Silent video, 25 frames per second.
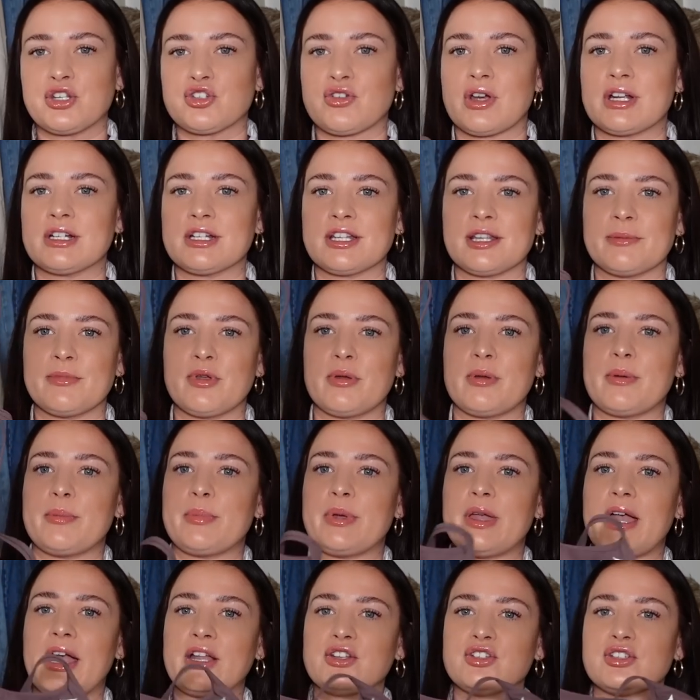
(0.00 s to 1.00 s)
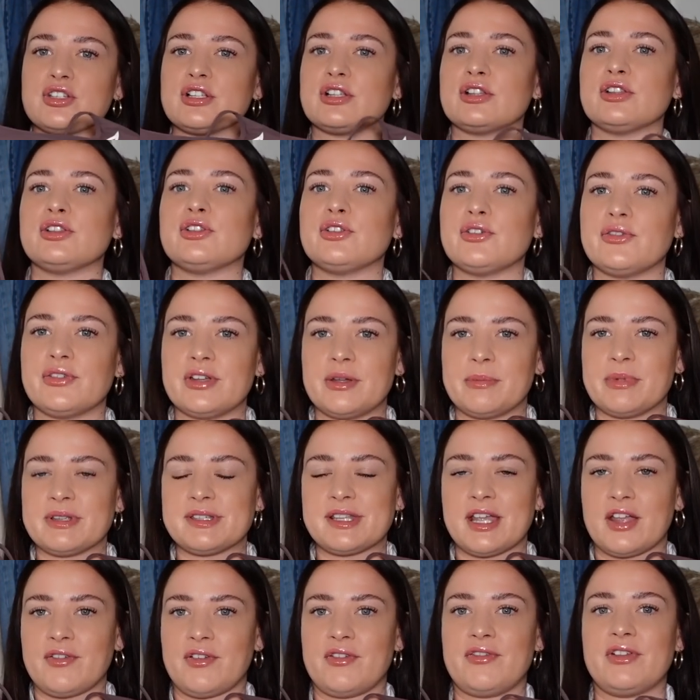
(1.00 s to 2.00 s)
trend at the moment, but I just love it
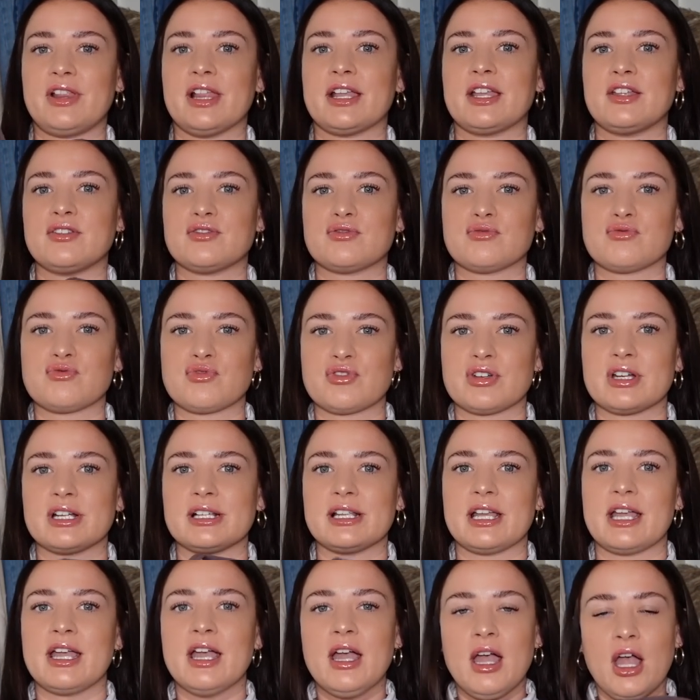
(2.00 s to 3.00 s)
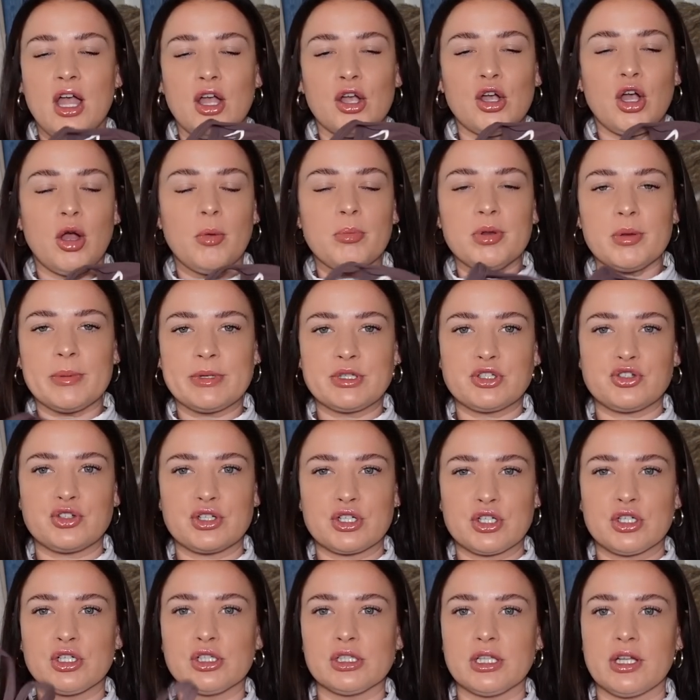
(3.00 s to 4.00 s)
myself. I feel like it's really
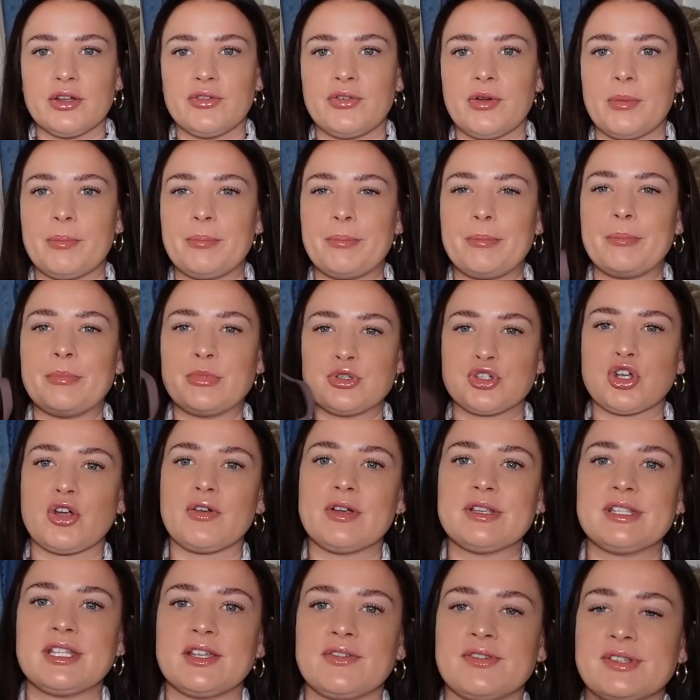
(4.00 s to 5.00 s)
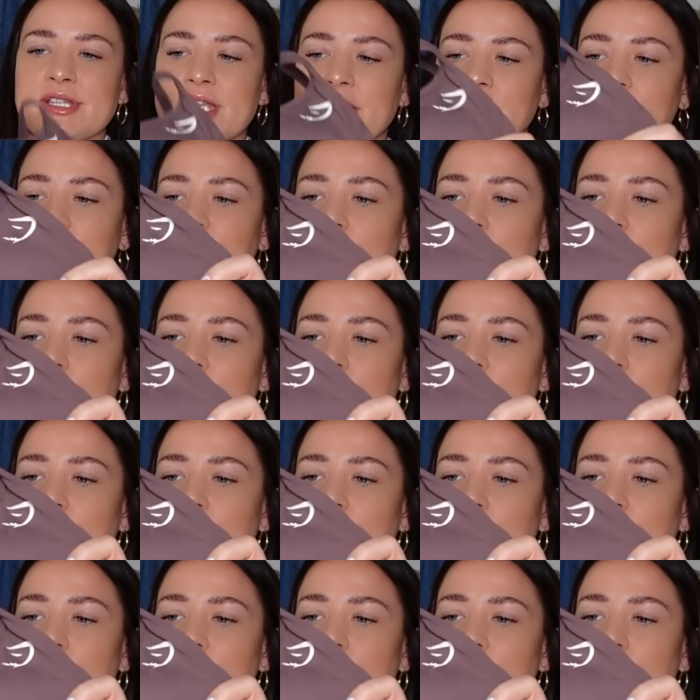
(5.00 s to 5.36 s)
complementary color for majority of skin